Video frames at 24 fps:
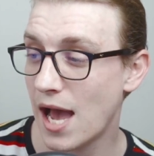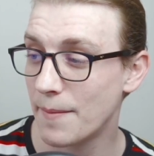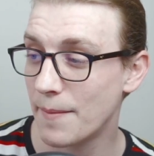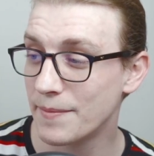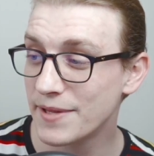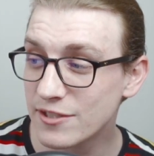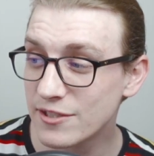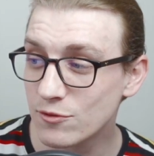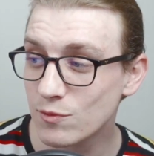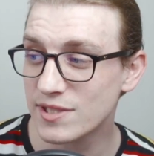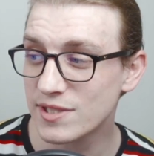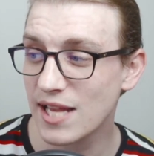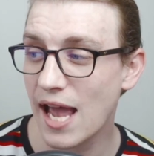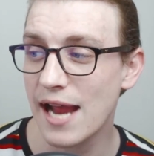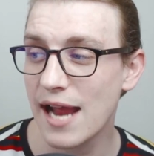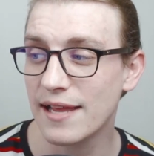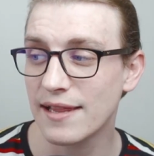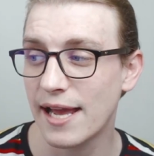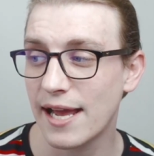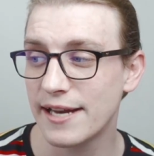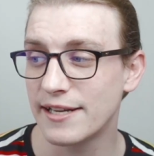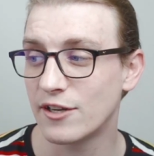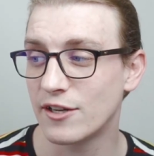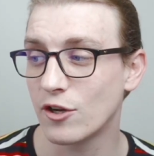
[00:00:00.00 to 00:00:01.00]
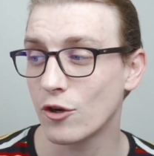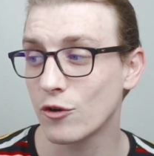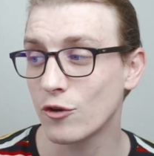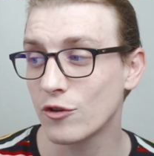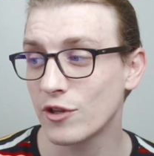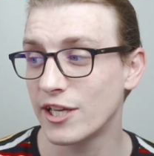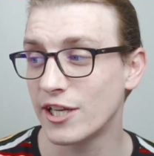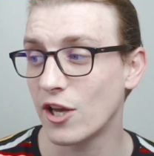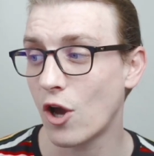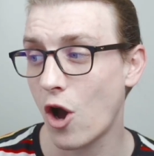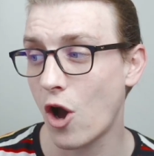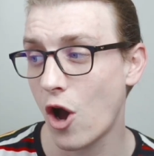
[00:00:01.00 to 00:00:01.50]
This was highlighted
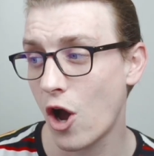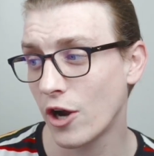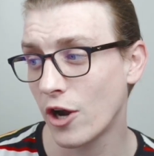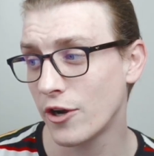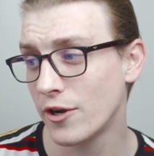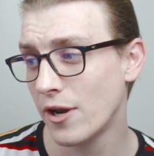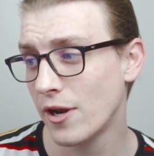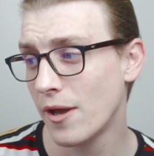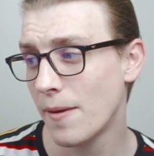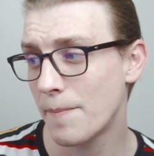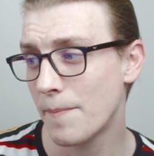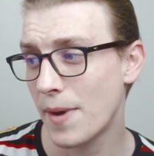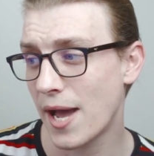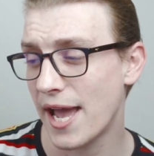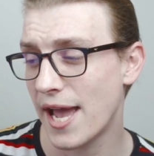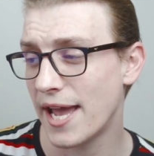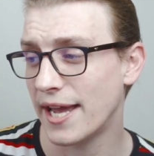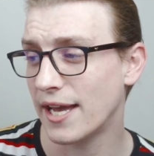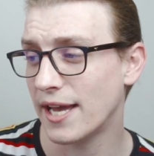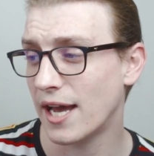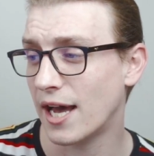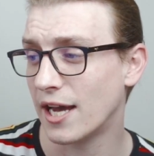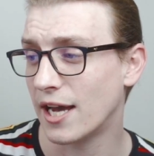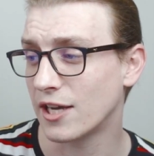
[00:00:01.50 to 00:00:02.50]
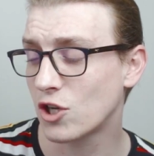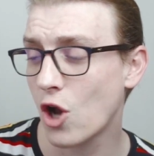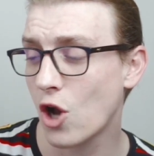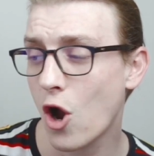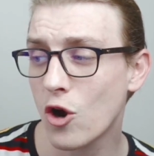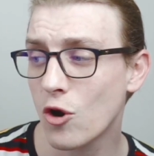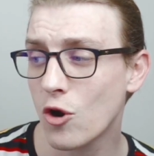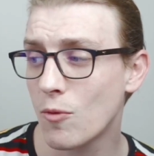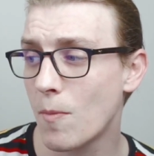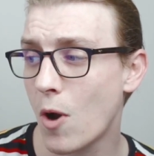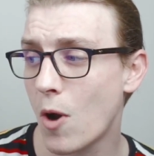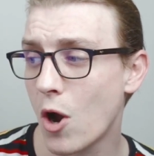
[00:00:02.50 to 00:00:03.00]
early on by
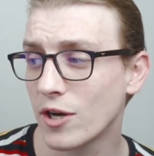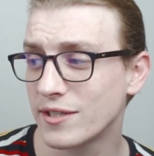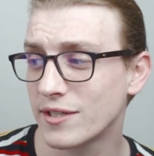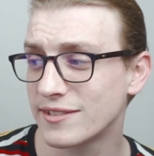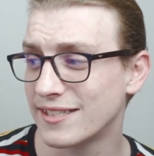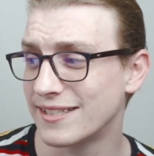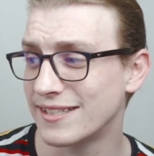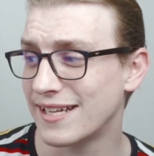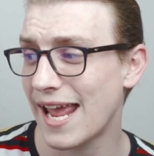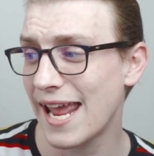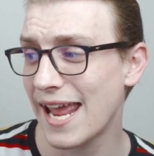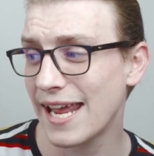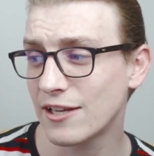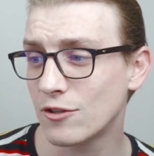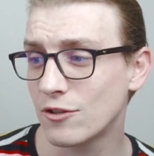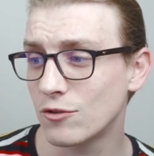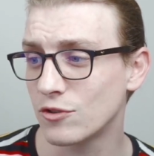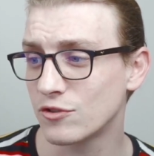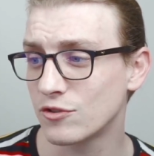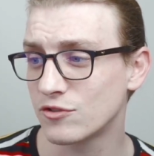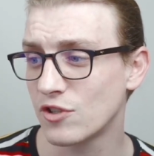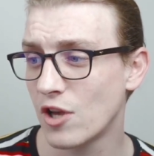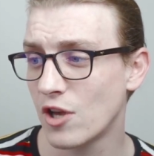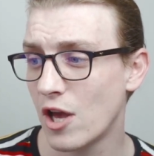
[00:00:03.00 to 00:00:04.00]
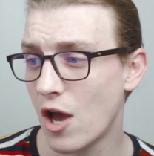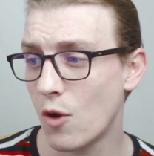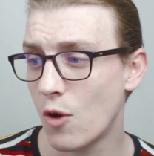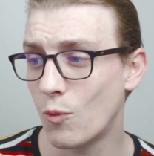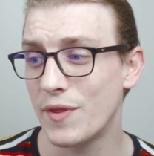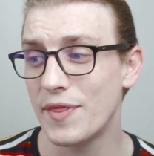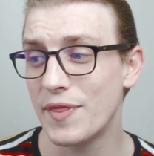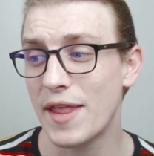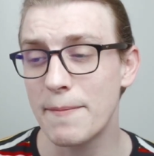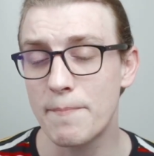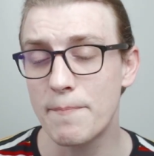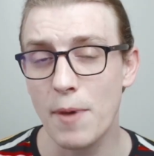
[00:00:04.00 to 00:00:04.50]
Karl Marx and Engels
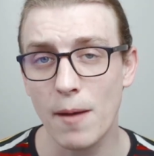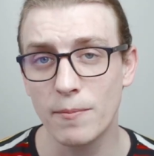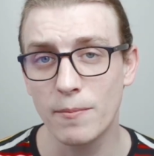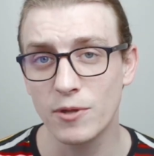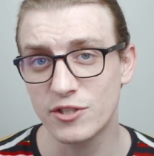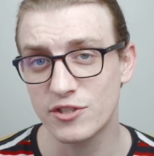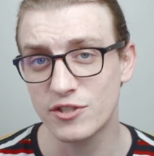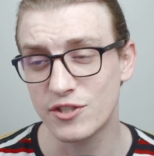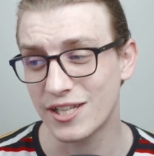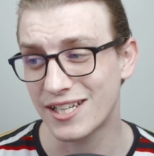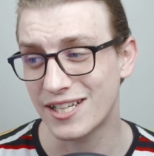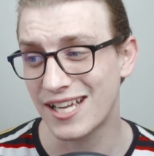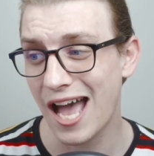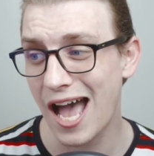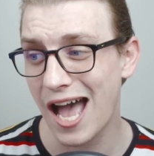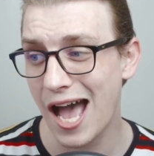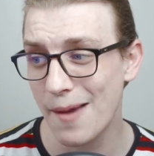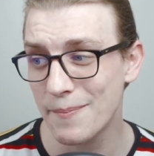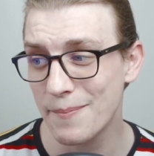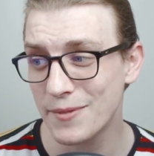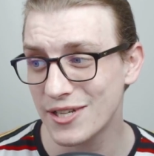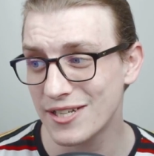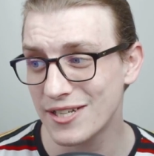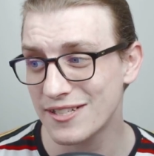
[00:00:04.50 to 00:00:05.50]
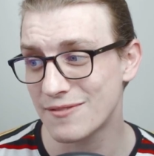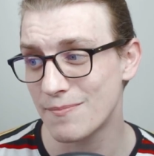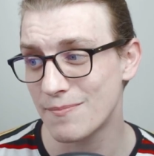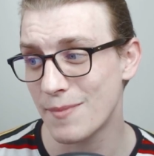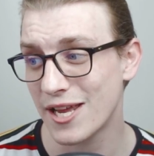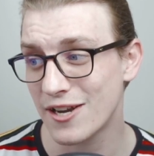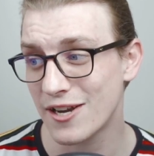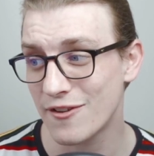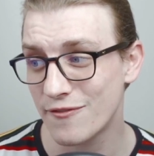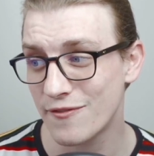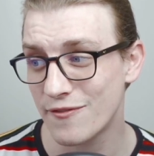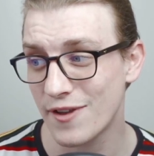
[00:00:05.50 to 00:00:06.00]
when they published the Communist
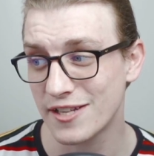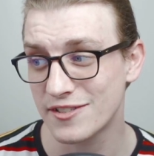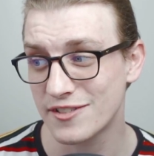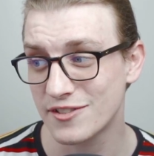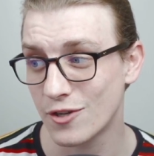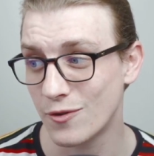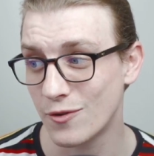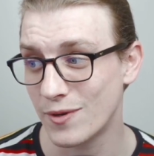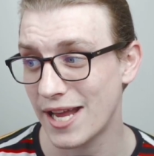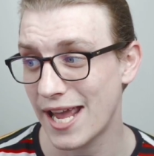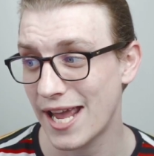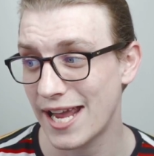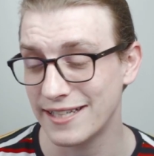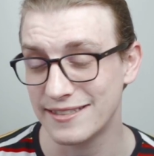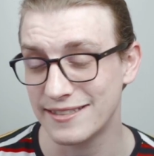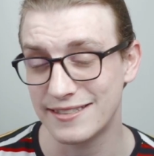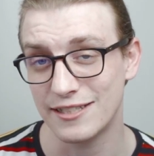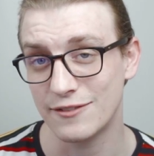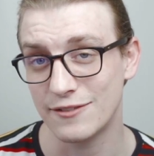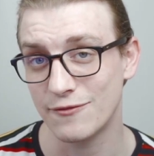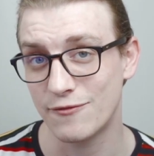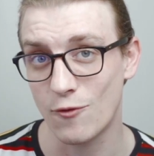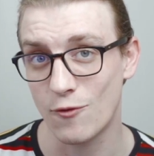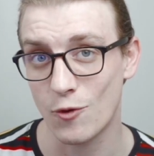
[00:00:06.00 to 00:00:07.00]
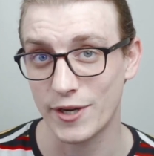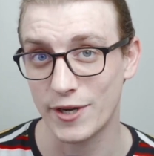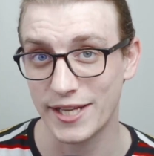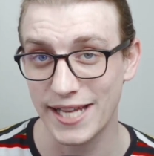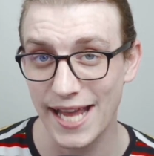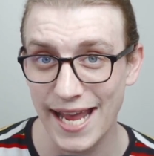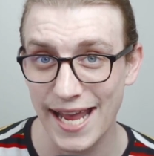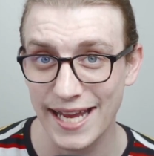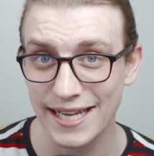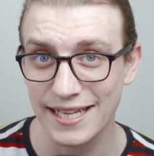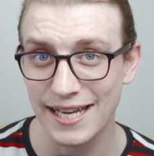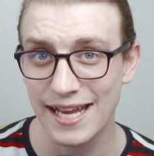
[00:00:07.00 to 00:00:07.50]
Manifesto in
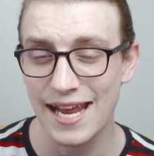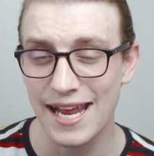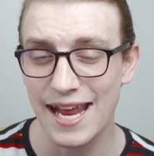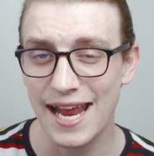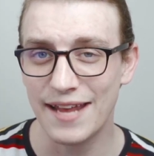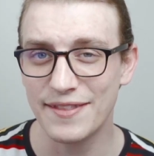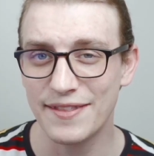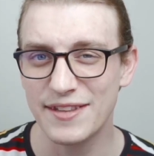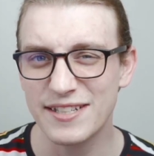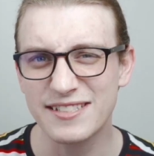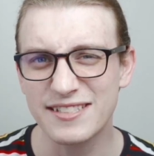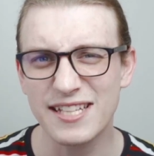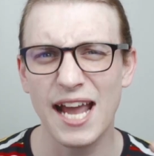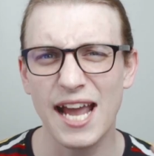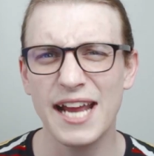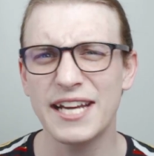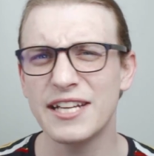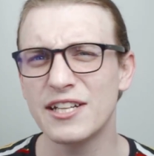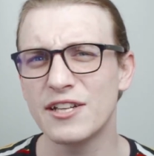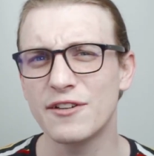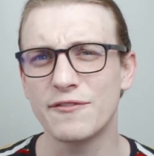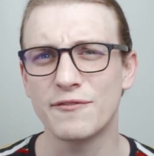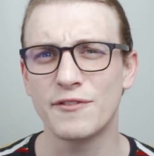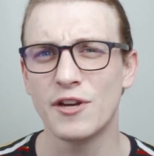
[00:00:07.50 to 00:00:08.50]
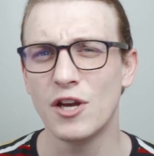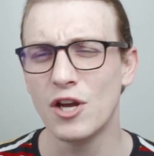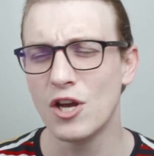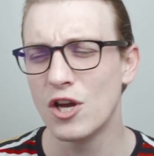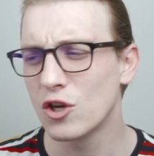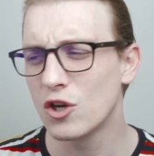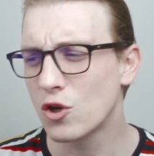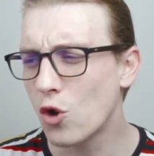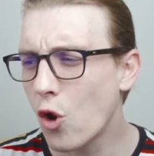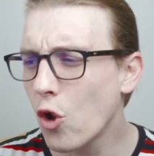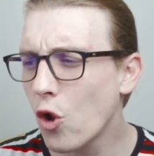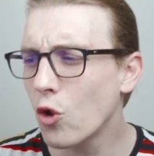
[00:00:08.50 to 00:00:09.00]
1848, and this kind of
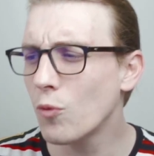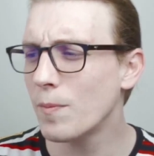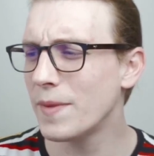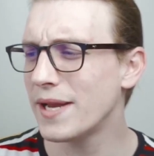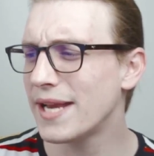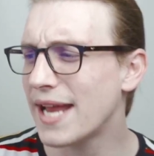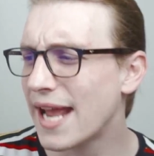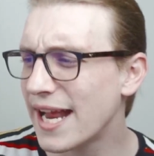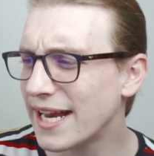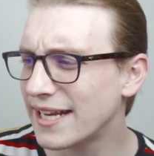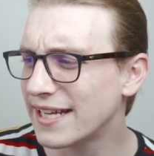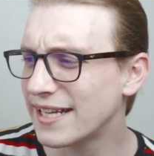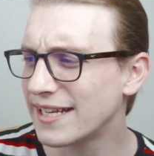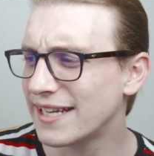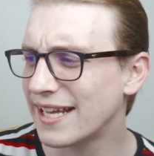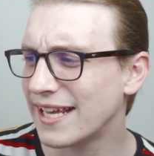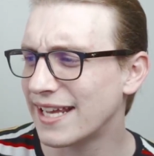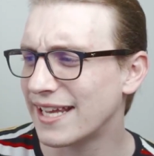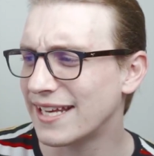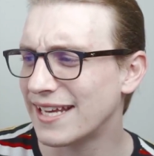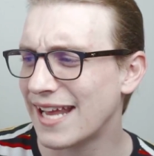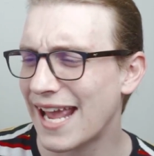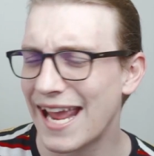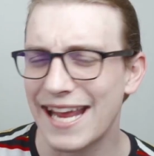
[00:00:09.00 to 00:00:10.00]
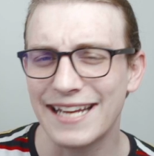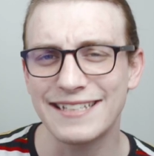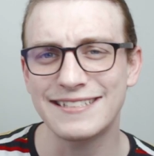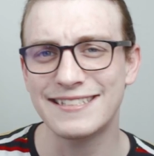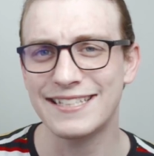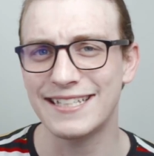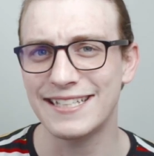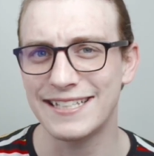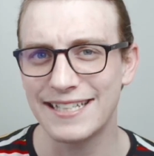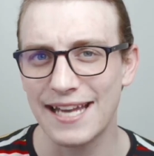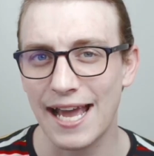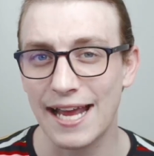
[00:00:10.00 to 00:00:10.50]
culminated in
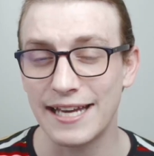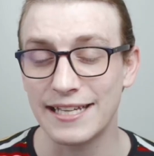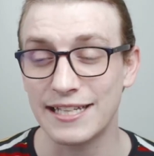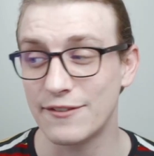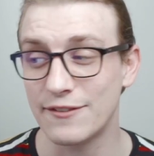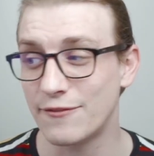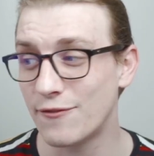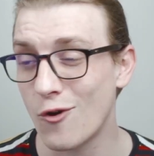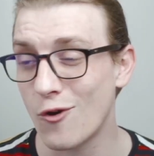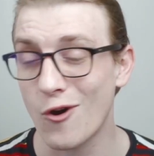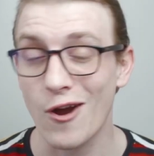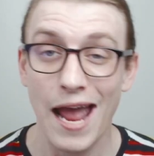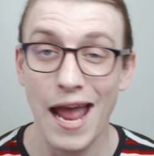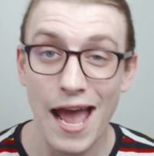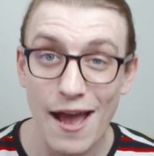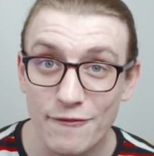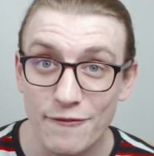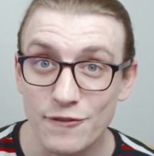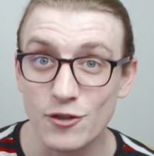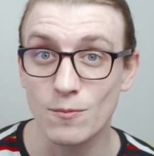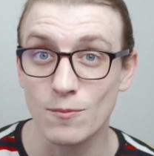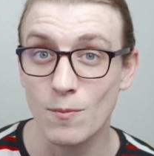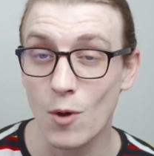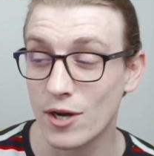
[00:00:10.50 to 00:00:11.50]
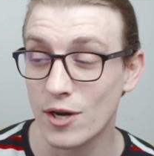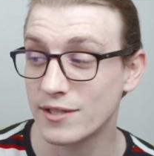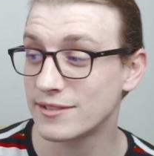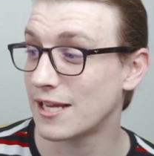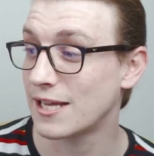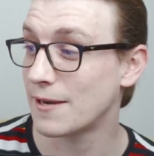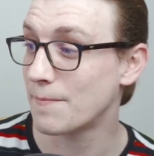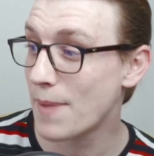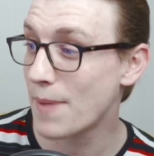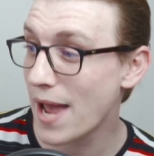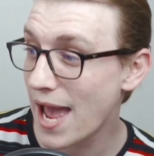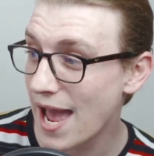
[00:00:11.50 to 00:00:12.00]
1894 after Marx
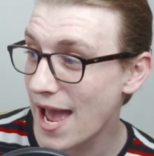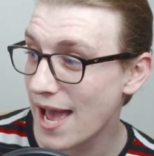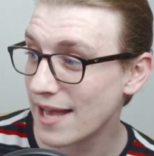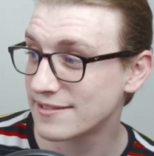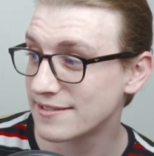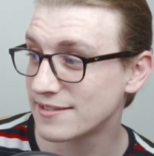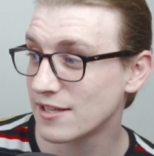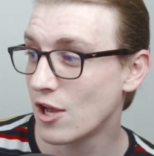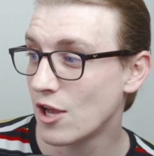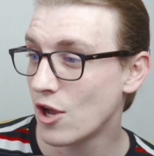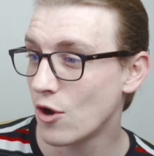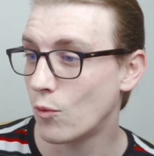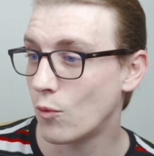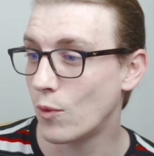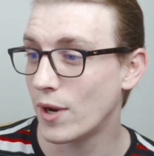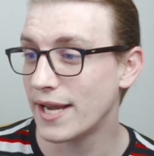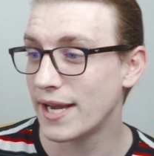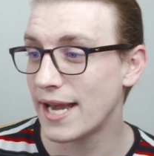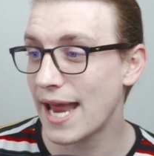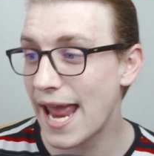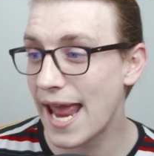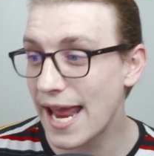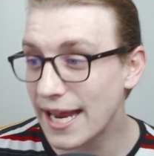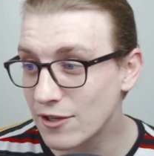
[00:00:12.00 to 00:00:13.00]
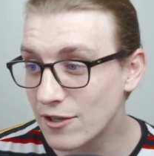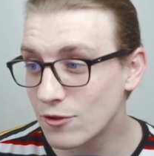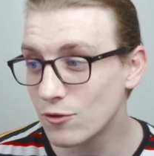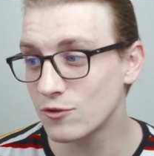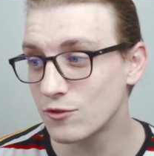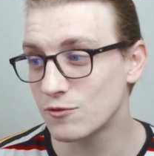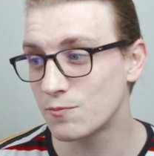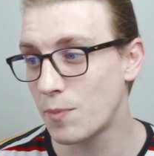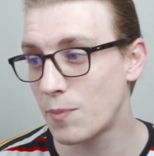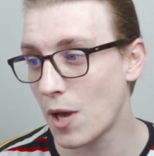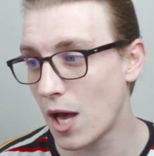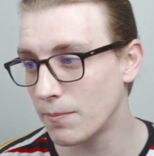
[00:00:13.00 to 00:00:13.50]
had passed when
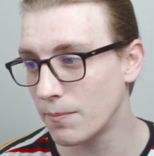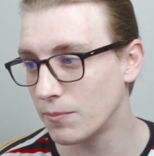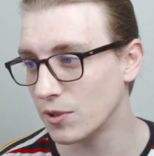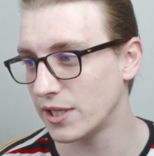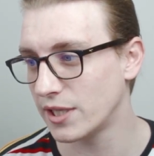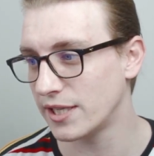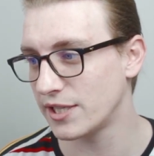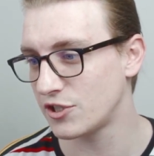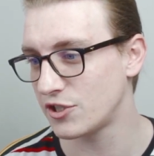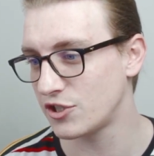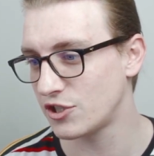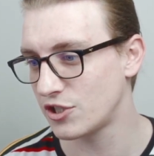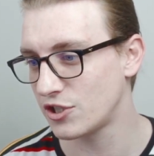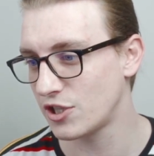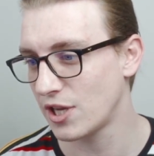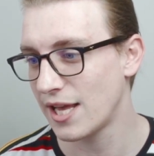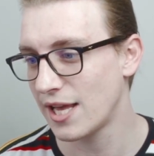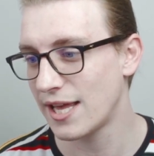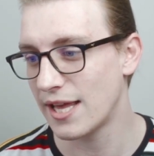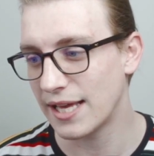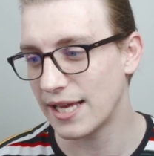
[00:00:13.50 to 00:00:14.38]
Engels published